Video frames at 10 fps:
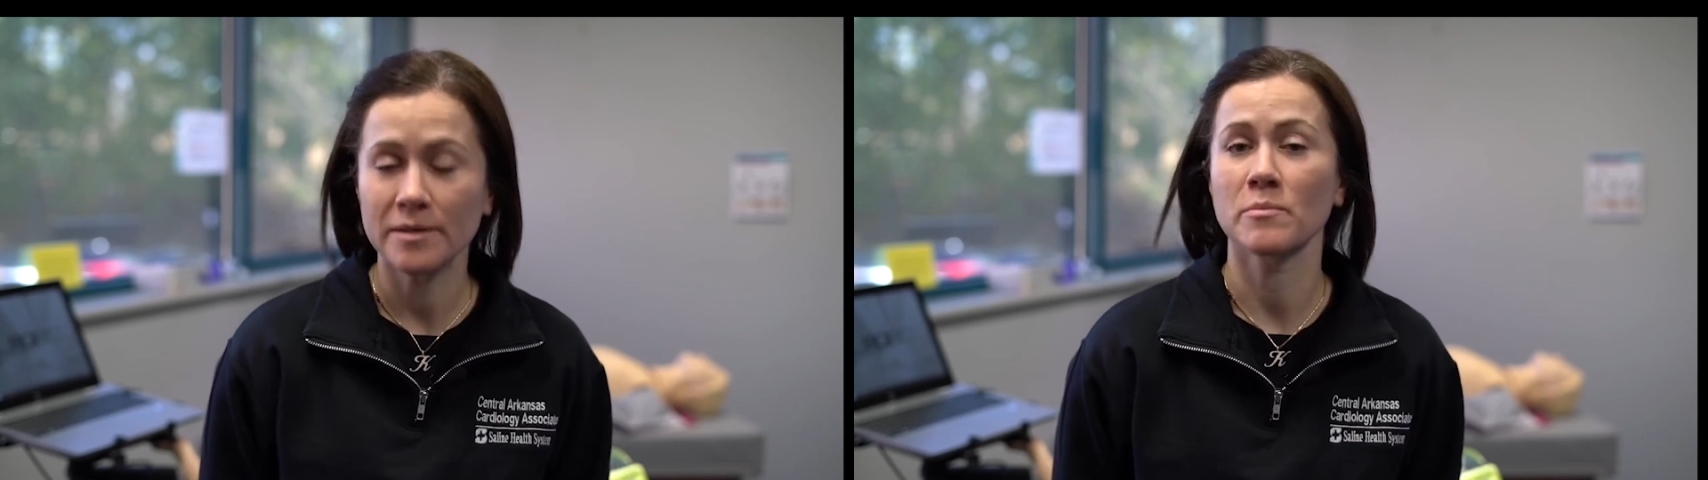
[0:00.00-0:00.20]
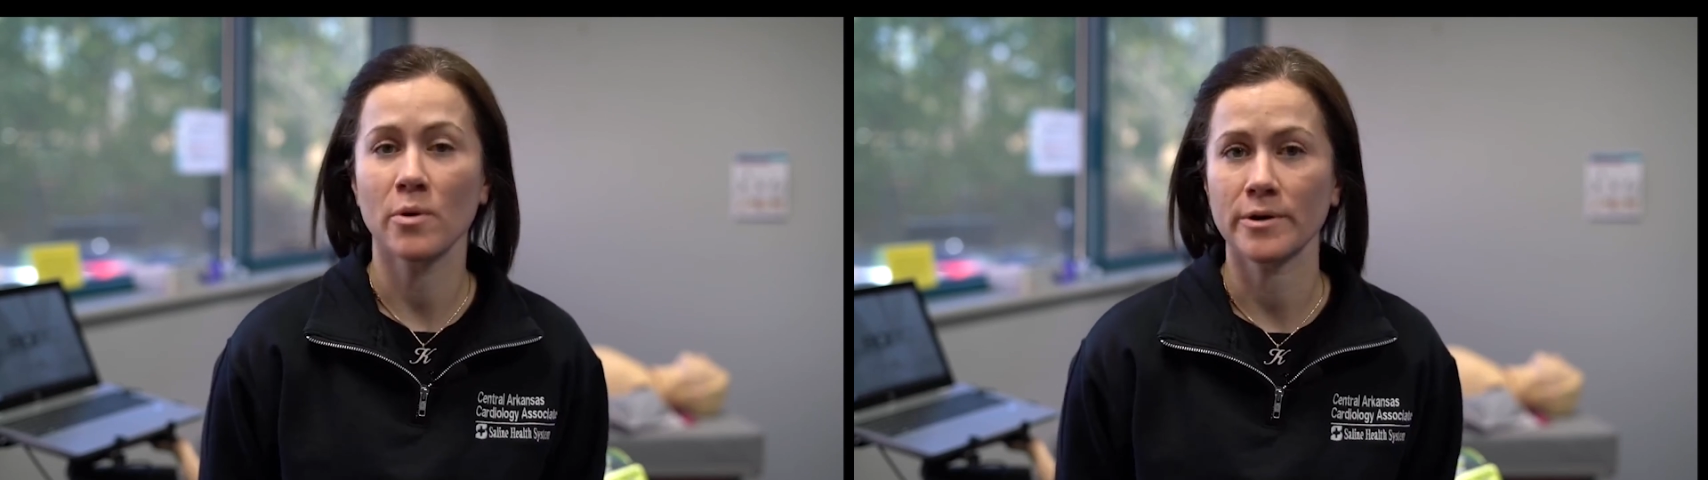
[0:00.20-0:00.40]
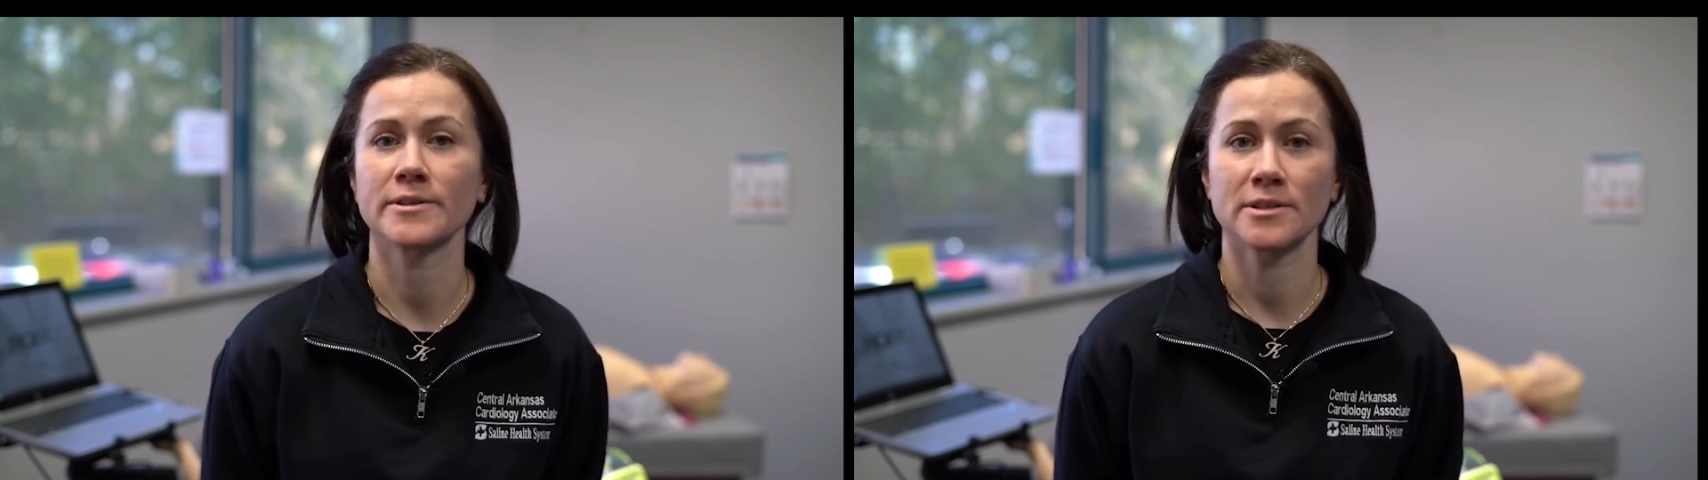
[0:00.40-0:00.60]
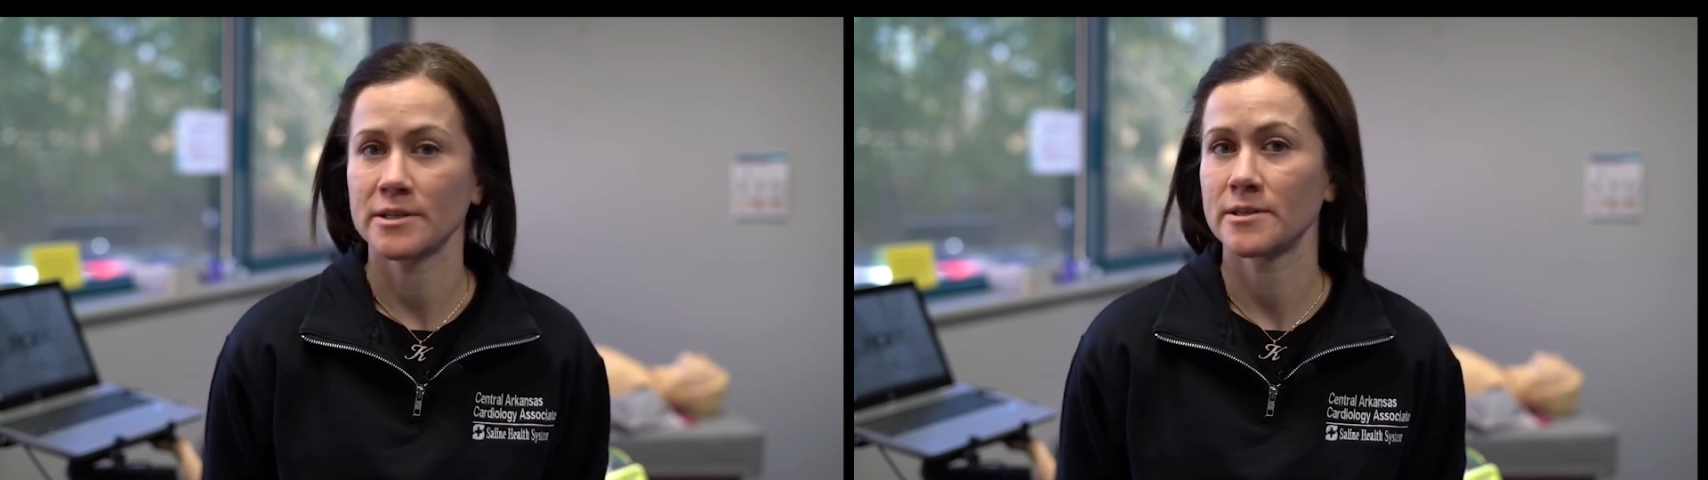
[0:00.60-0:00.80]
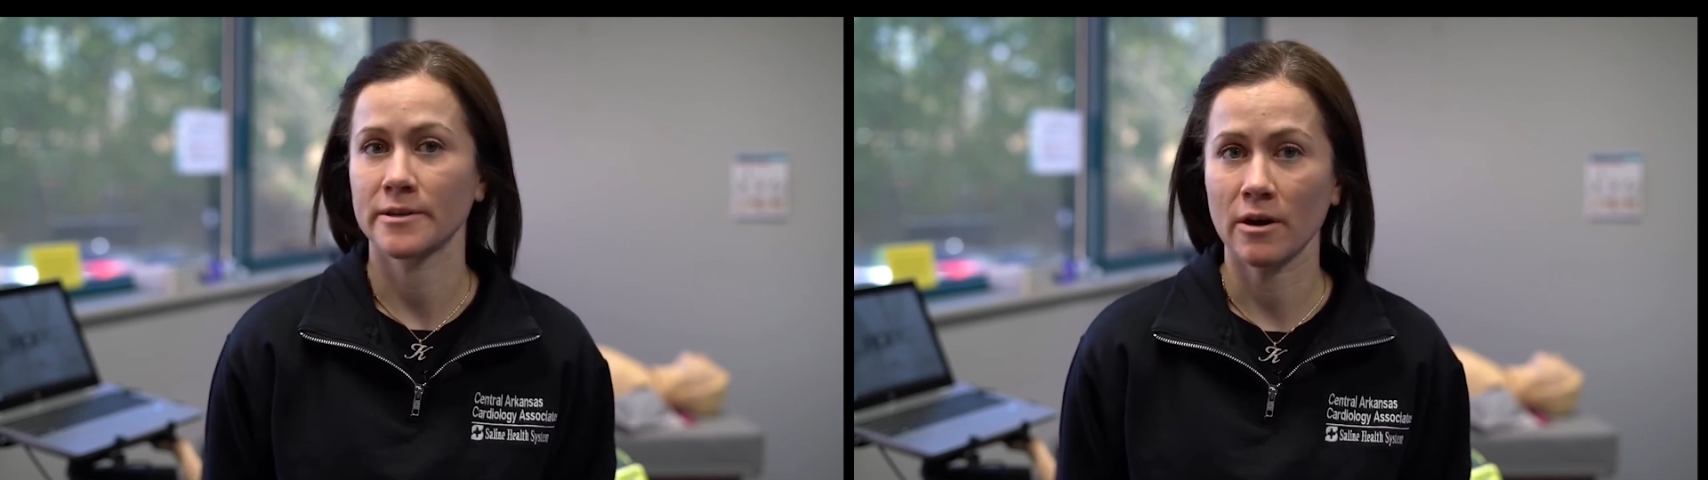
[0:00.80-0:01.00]
important
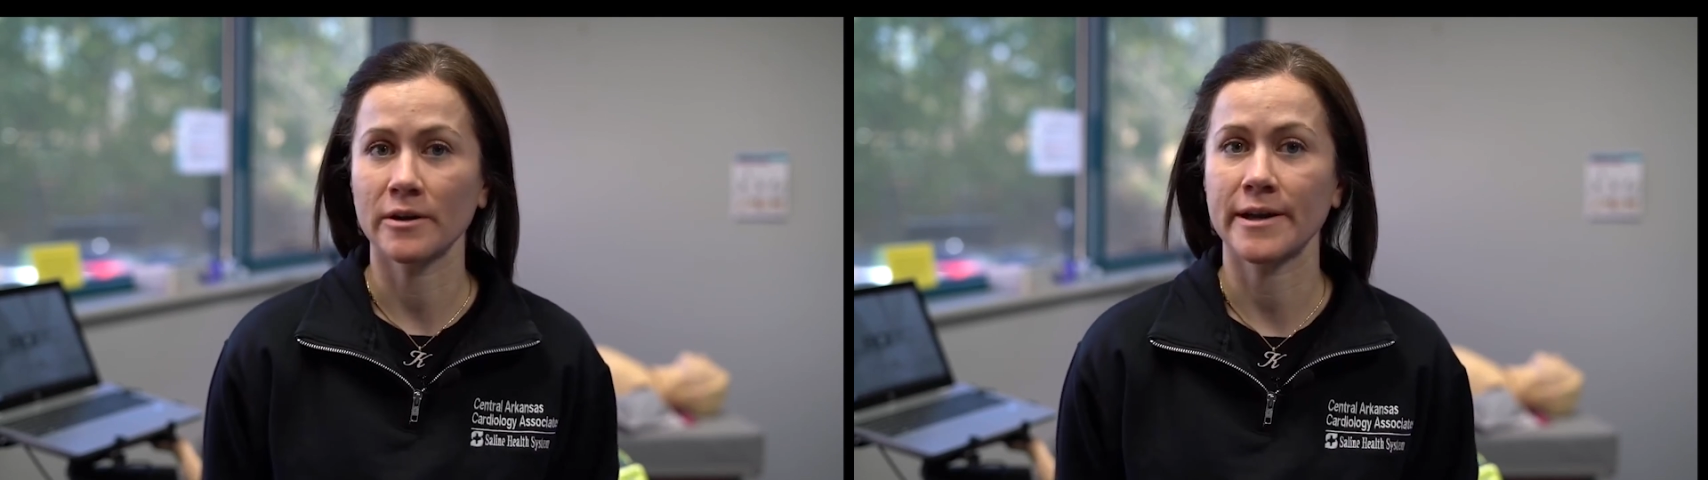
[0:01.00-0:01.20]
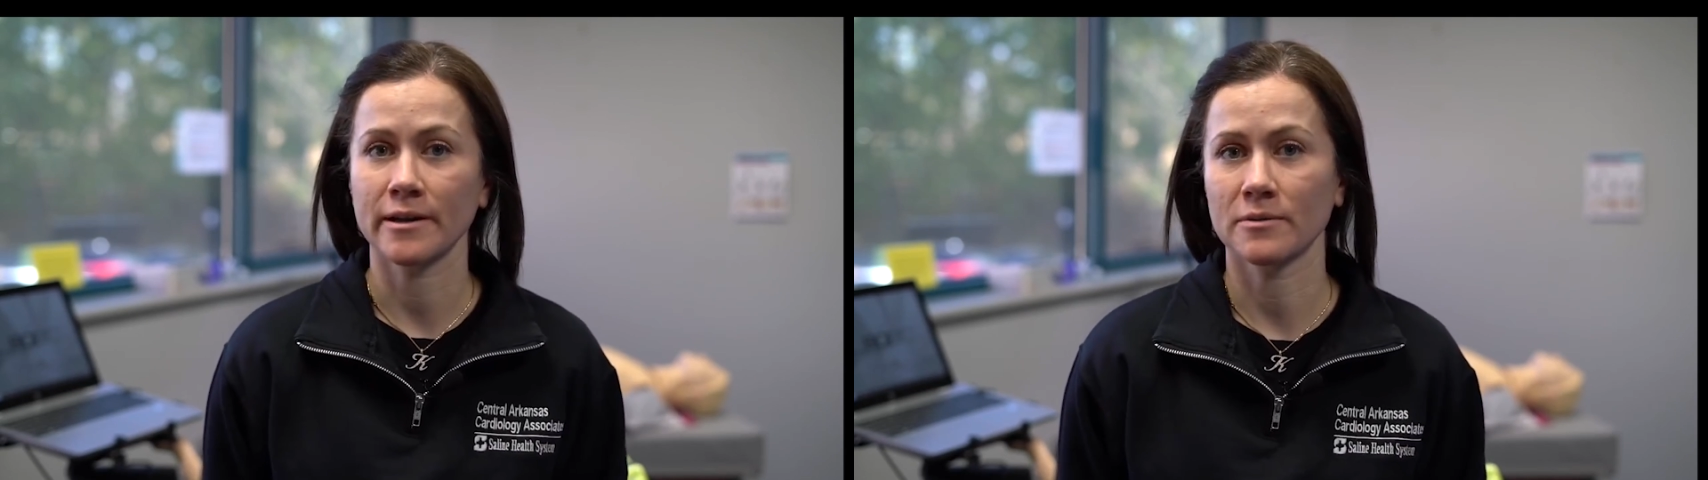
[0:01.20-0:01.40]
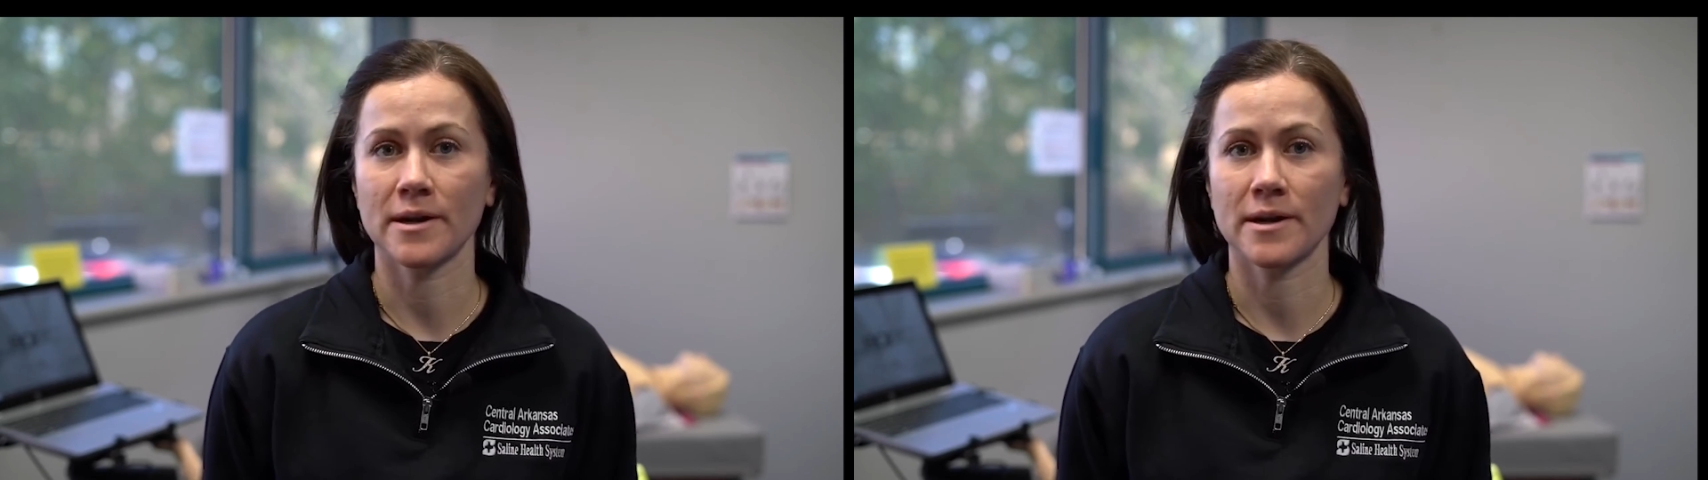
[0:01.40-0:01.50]
in a cardiac